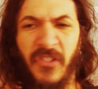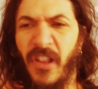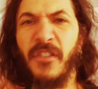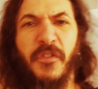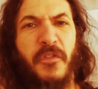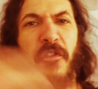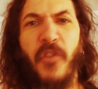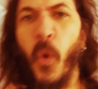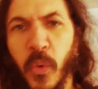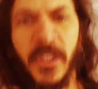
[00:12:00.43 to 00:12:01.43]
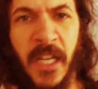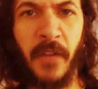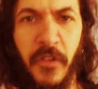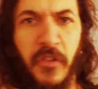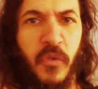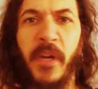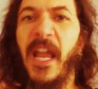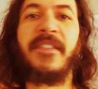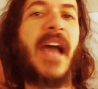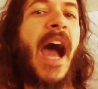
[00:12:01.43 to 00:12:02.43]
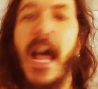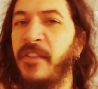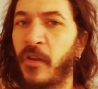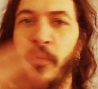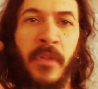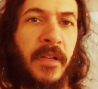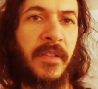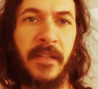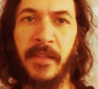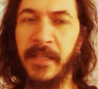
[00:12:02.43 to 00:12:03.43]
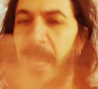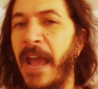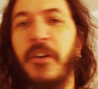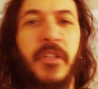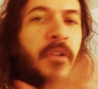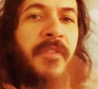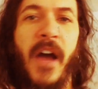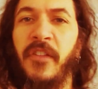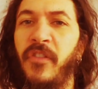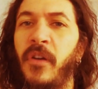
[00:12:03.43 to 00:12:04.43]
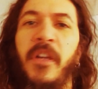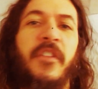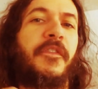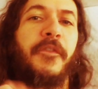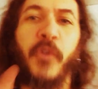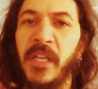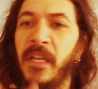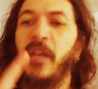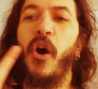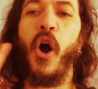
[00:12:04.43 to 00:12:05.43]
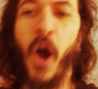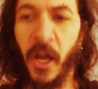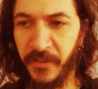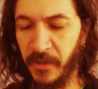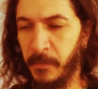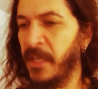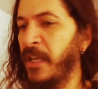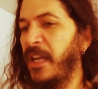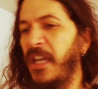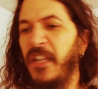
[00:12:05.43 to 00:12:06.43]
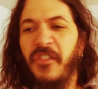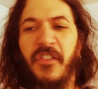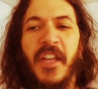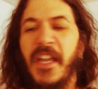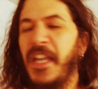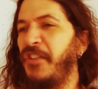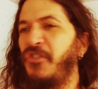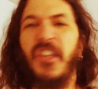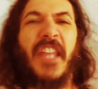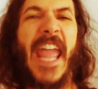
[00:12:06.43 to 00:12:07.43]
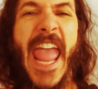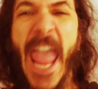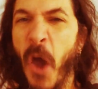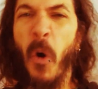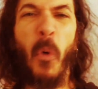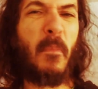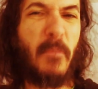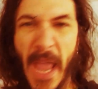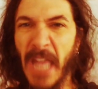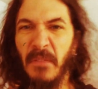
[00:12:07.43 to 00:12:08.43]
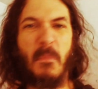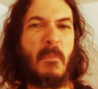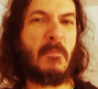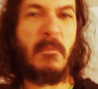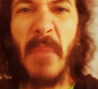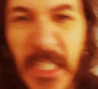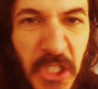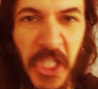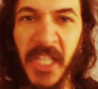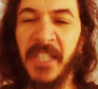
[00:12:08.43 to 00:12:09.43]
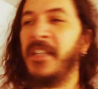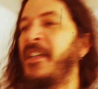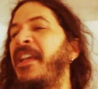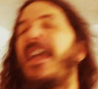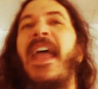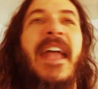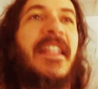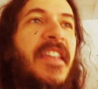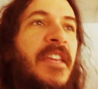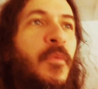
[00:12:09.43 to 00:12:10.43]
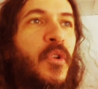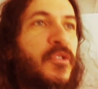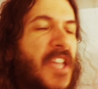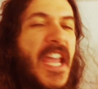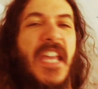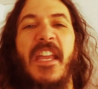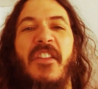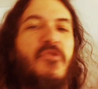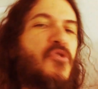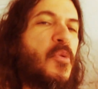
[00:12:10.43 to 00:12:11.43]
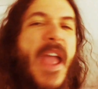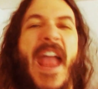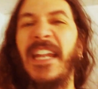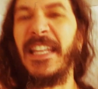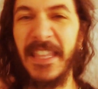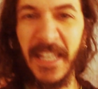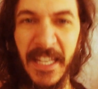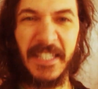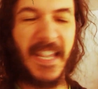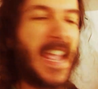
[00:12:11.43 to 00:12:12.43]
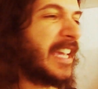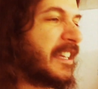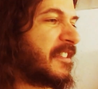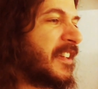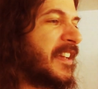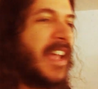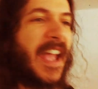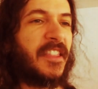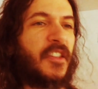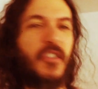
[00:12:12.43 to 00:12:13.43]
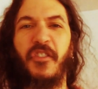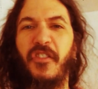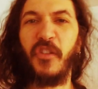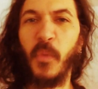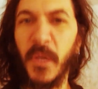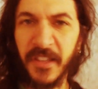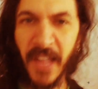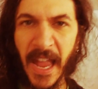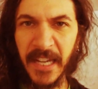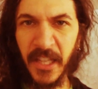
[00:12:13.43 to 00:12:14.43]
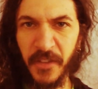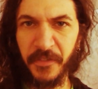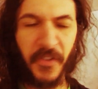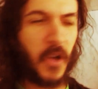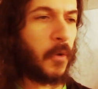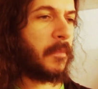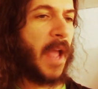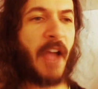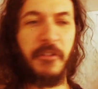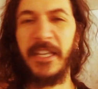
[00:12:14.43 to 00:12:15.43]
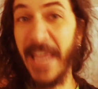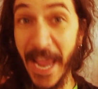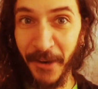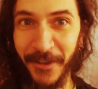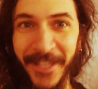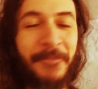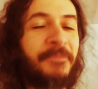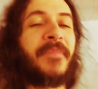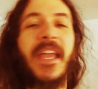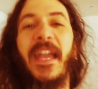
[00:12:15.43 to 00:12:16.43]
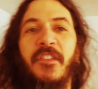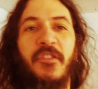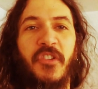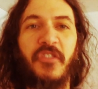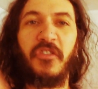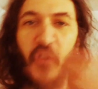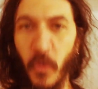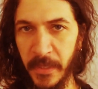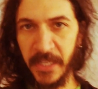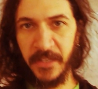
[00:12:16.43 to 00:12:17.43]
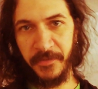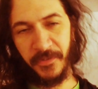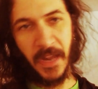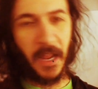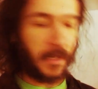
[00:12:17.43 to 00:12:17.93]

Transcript: just unfolding of the story. And Hanzo, the, the, the character of Hanzo is freaking awesome. He's he's just hell bent mission, and he will take you do anything it takes. And there's suicide in the film hara-kiri, and there's just so many different